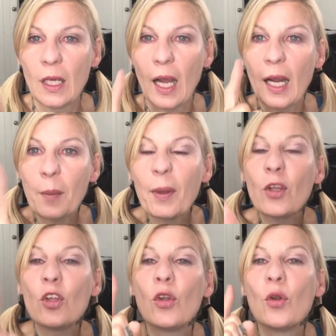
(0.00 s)
And
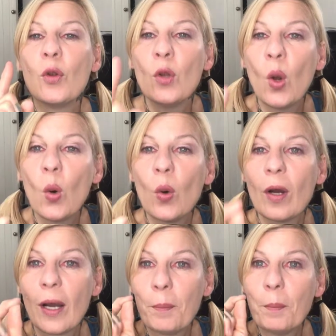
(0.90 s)

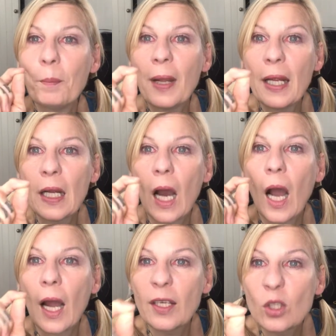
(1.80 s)
I make
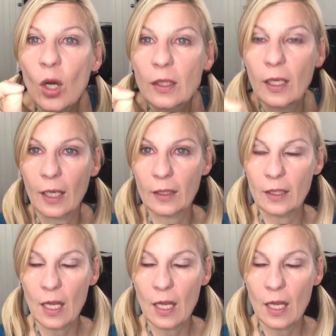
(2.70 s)
eye contact.